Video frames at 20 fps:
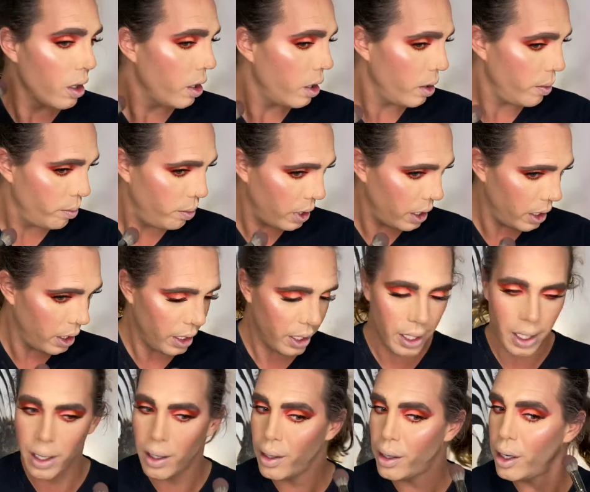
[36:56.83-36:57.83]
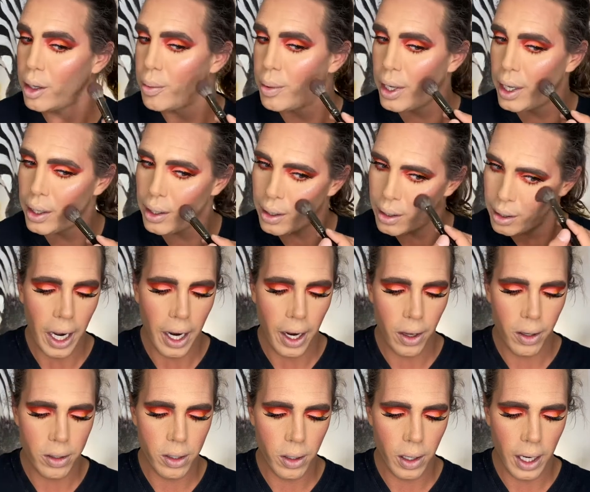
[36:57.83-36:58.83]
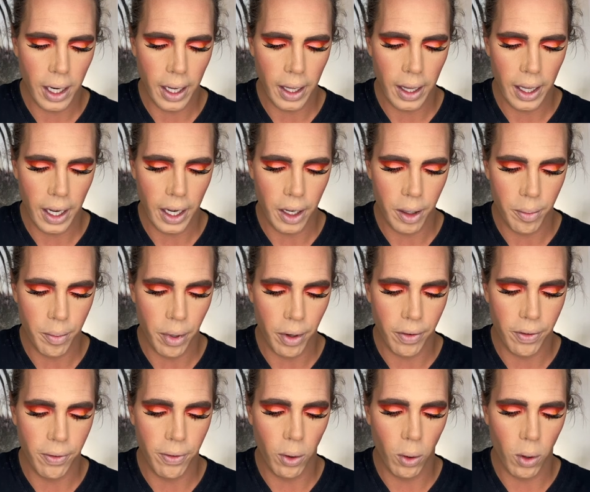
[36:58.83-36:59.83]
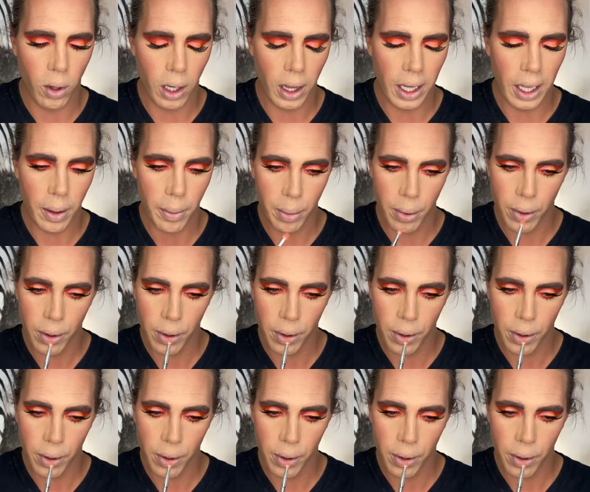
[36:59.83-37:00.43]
and blend it in a little bit. I also highlight before lip,